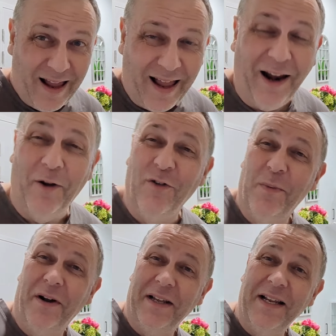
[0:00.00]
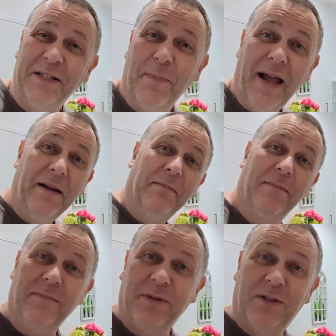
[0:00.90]
Hello everybody, it's Matt.
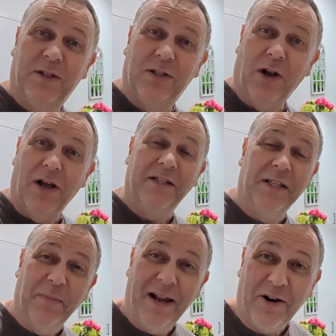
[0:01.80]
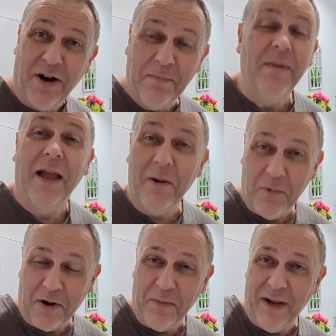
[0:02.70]
Dyan's in the background and
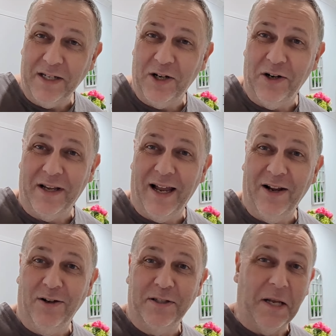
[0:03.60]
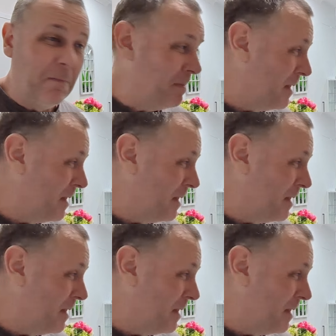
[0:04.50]
welcome back to OK Aussie.